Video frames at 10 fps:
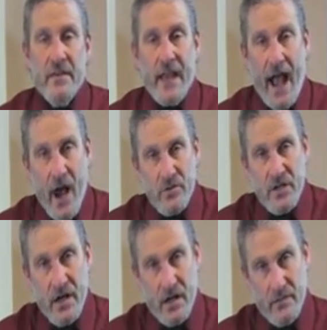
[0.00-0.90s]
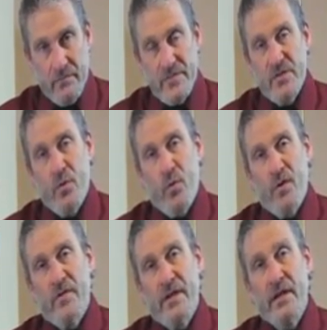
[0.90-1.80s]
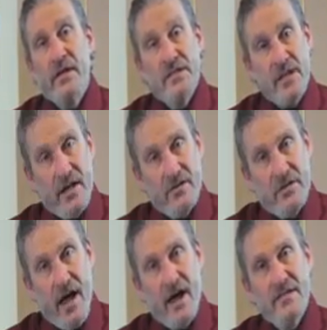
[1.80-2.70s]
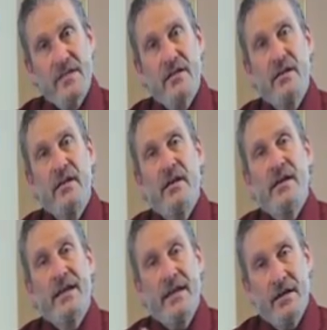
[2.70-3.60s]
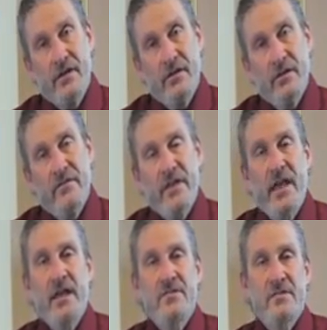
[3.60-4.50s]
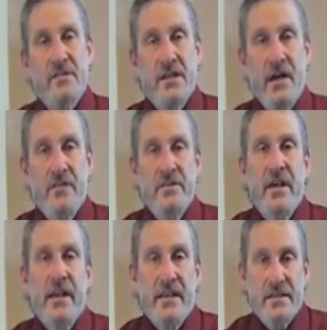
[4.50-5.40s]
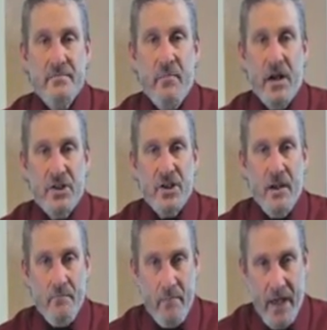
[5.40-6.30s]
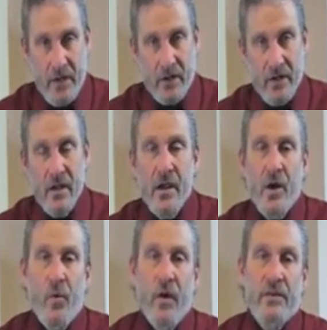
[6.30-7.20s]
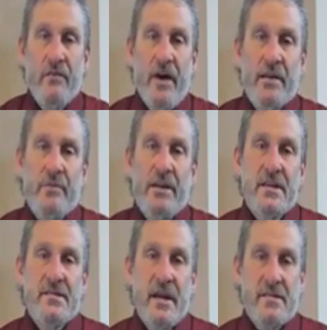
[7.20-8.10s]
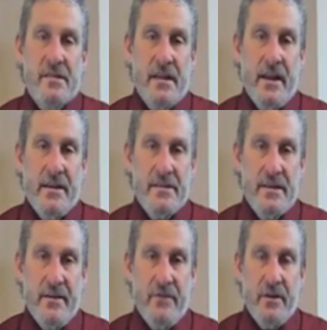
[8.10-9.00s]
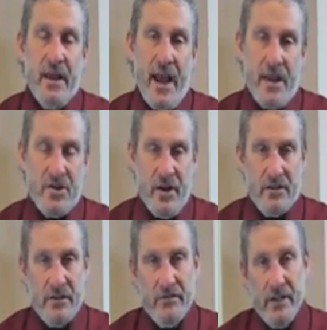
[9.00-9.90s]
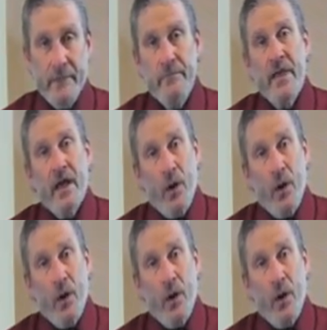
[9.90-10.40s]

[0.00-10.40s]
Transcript: The outcomes, or the cytotoxic kill of the cancer cells, is much better when the vitamin E succinate is given adjunctively.